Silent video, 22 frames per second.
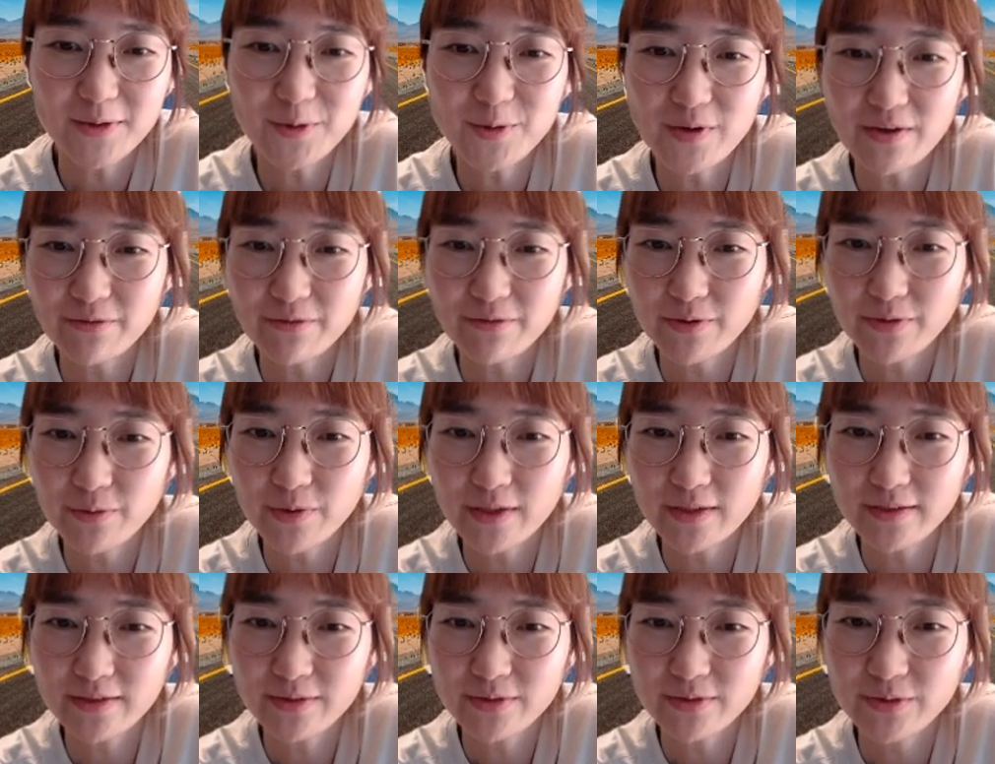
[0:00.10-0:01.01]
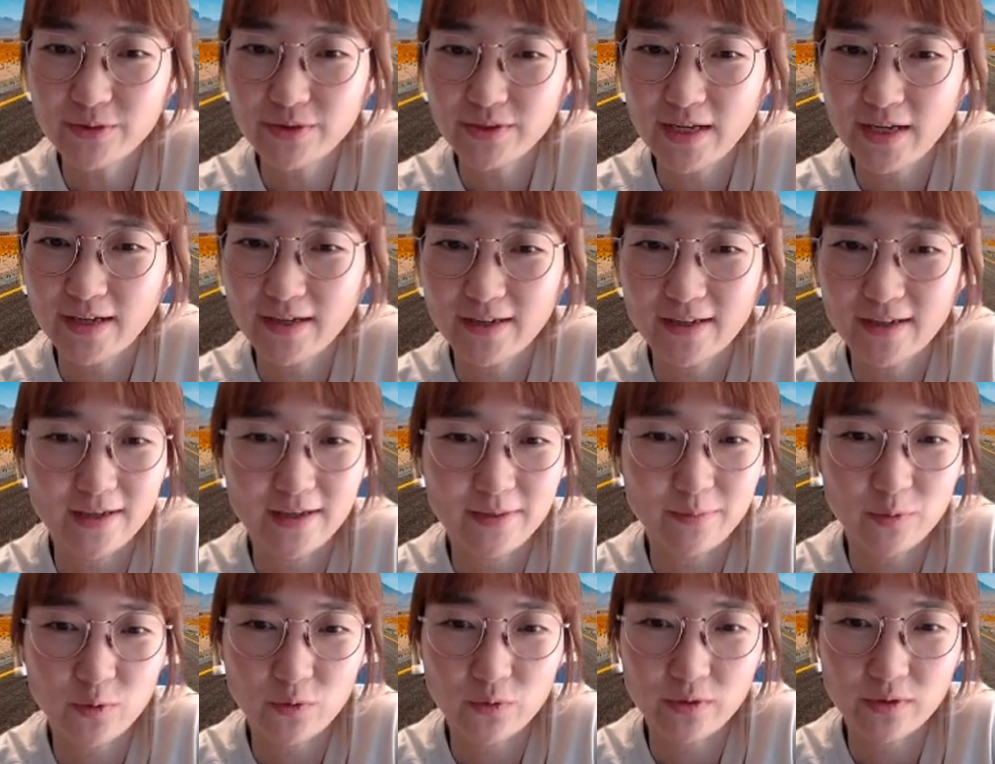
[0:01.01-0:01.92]
Hello everyone. Today
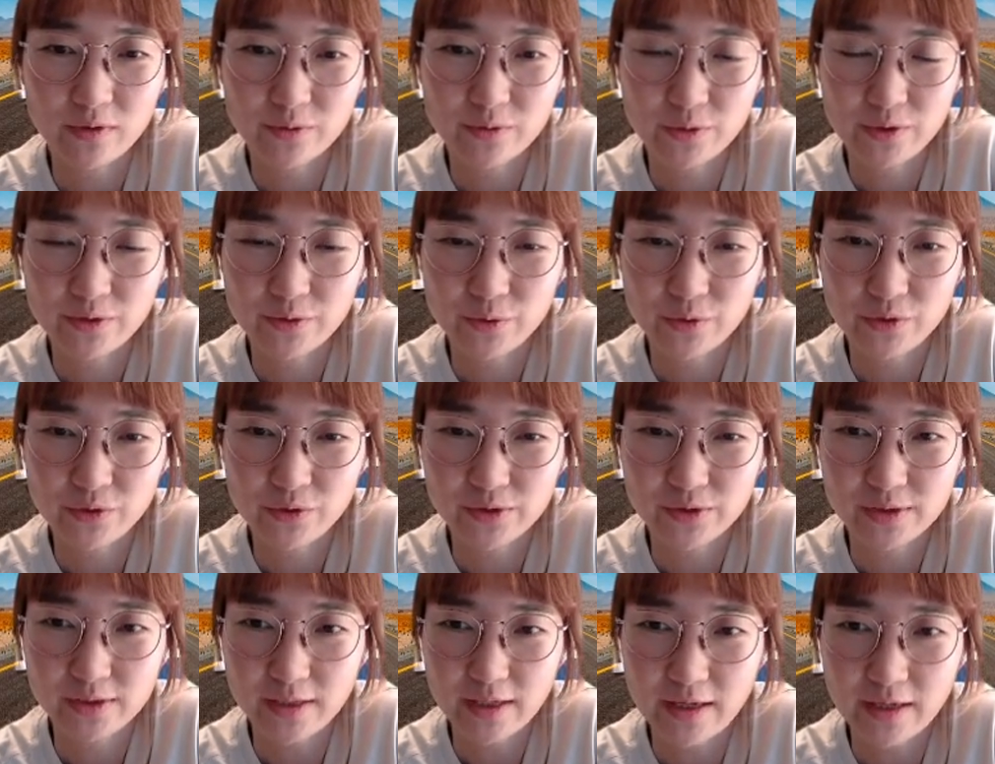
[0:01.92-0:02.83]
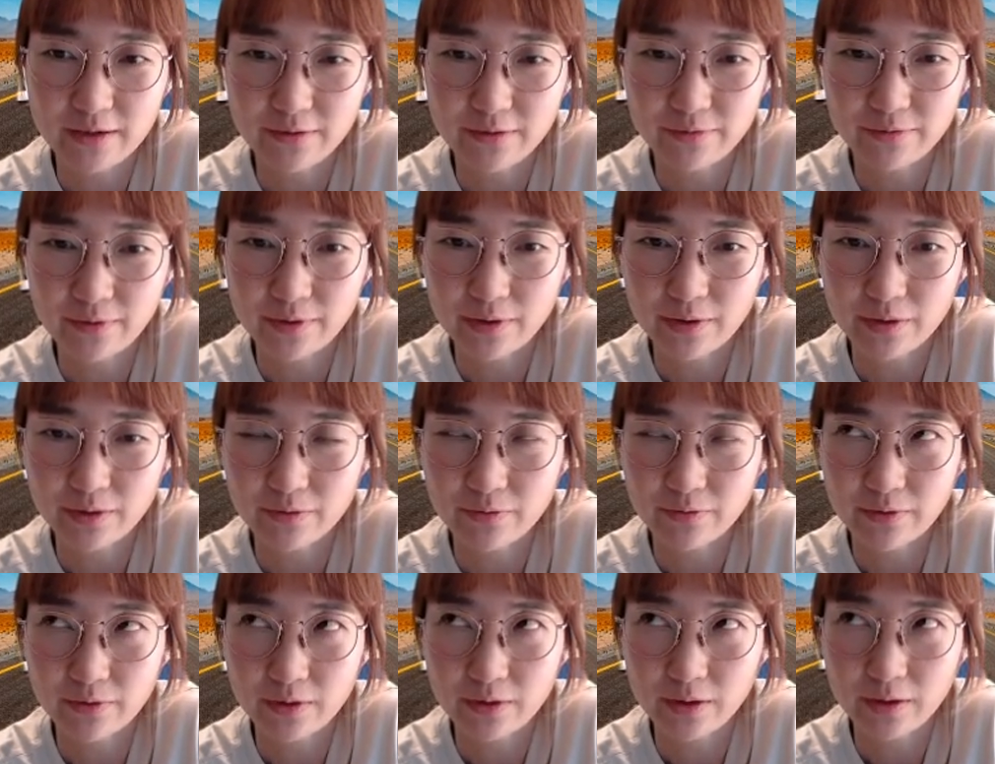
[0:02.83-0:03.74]
I'm going to introduce a
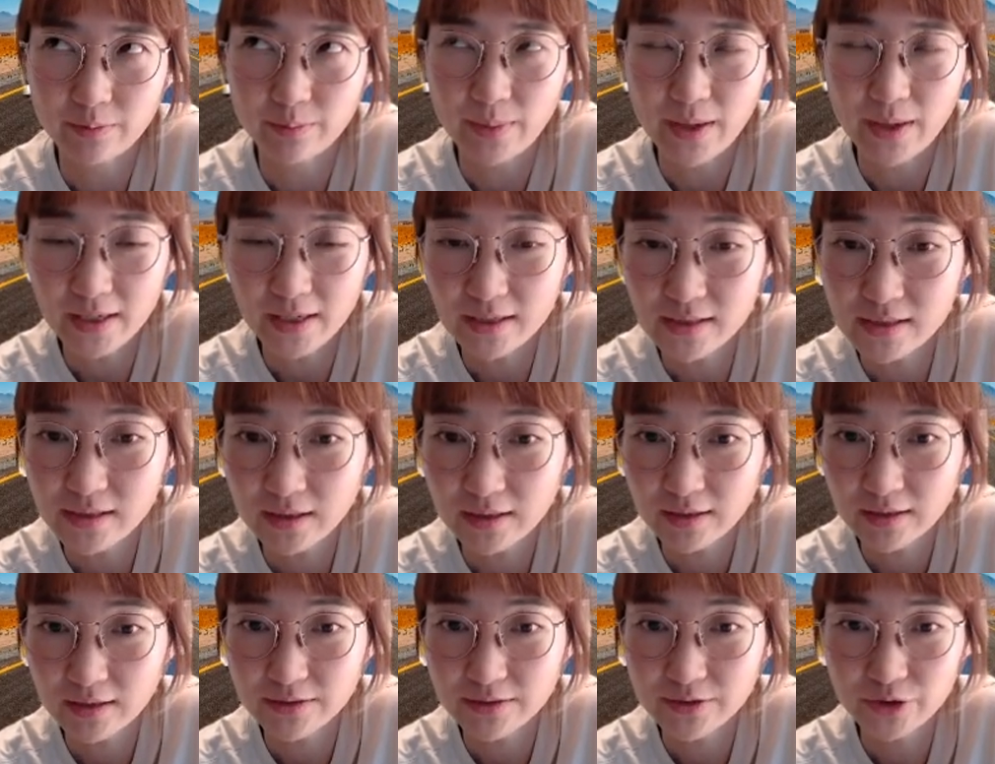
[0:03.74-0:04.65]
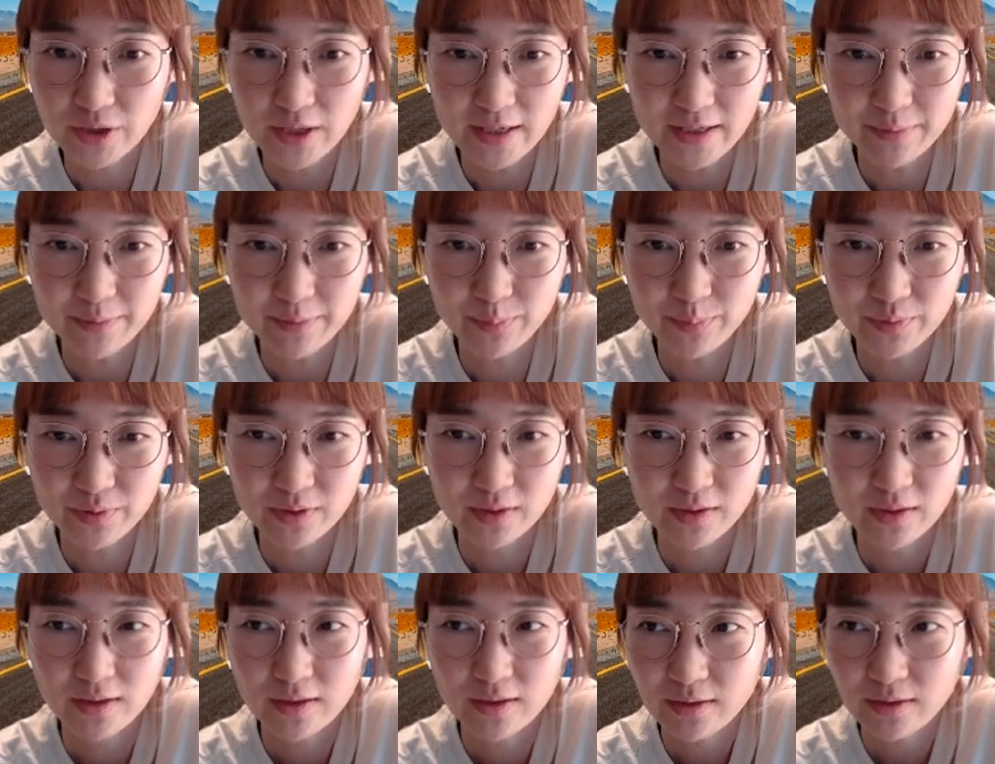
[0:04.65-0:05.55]
very basic shape
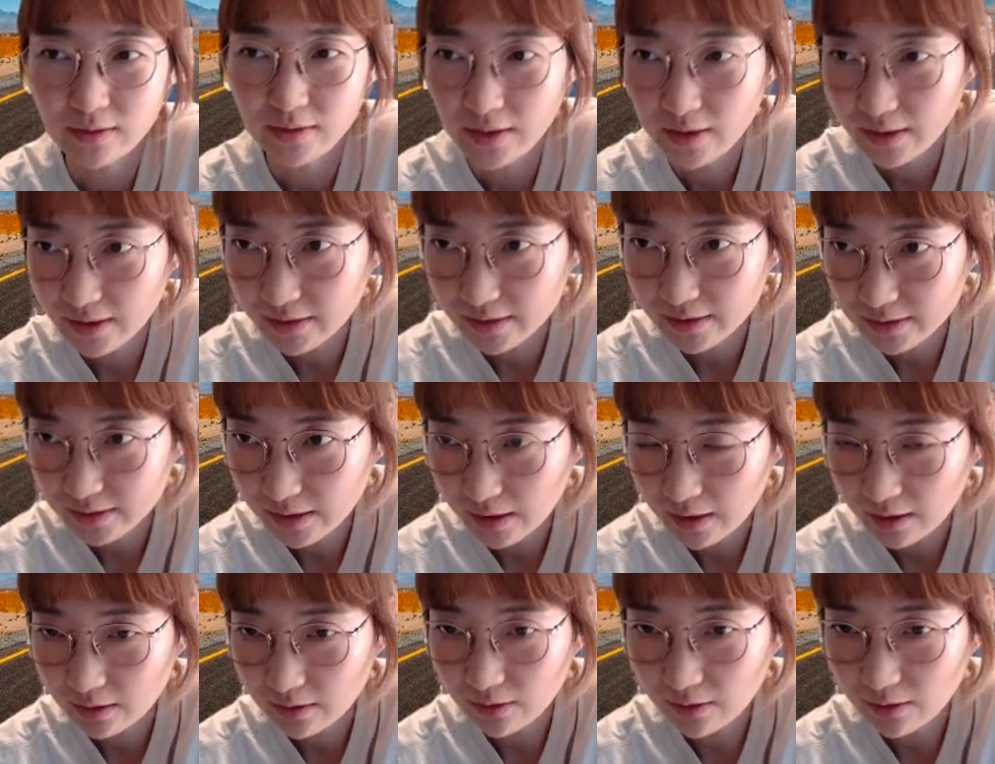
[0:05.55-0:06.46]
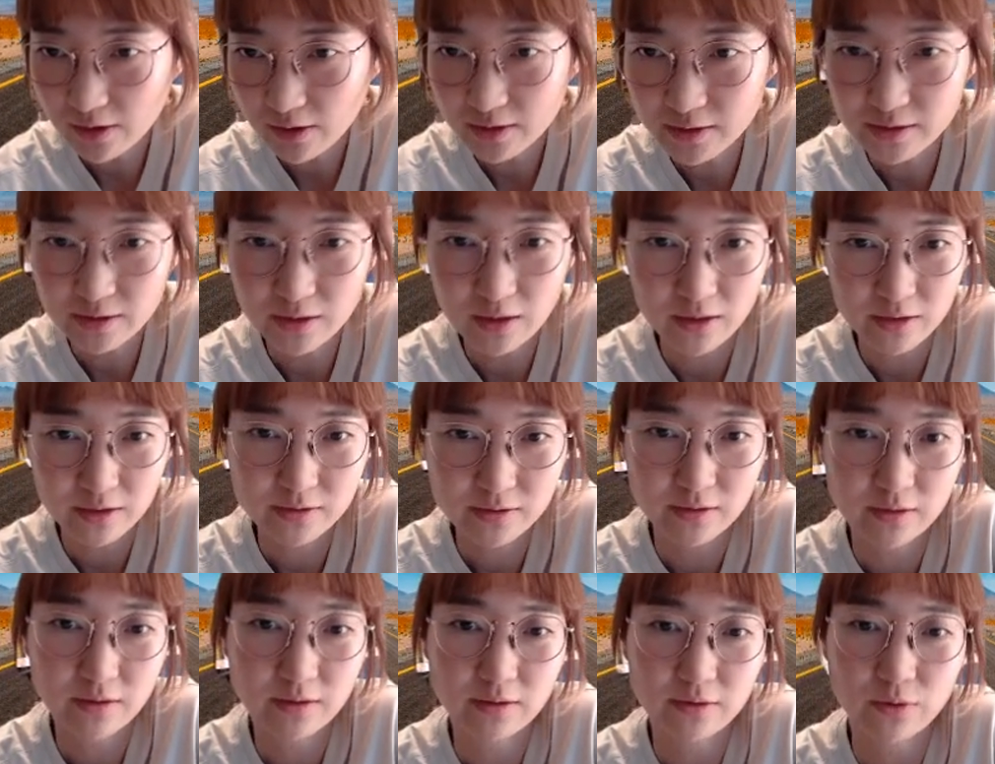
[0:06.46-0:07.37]
that is a large knight
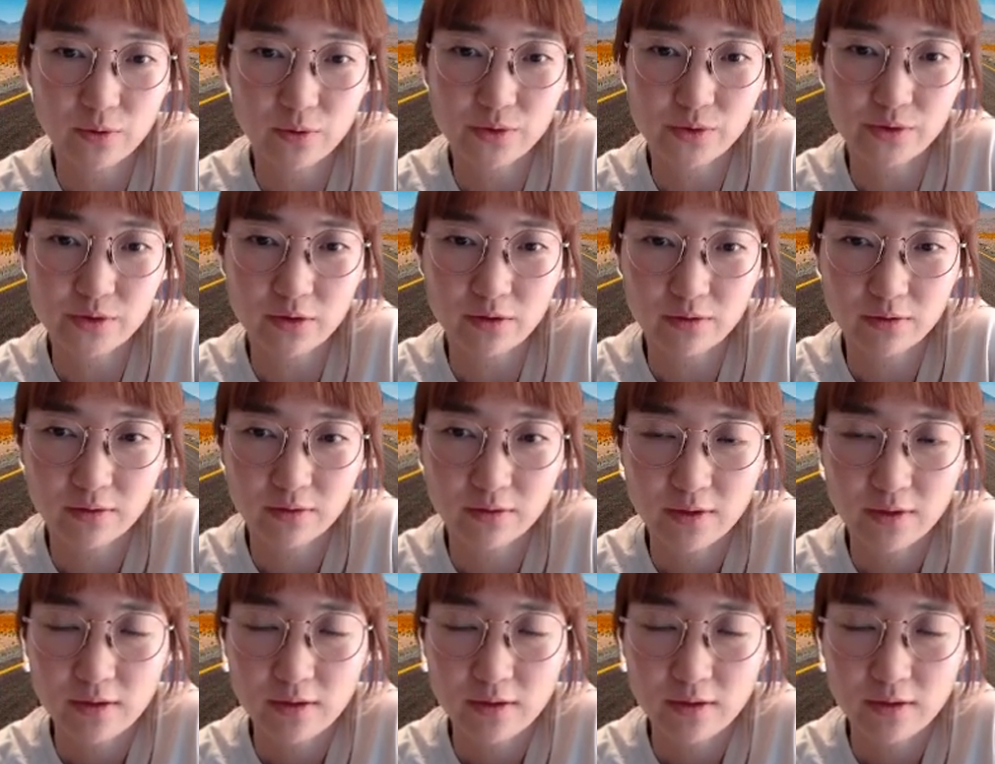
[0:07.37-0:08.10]
enclosure.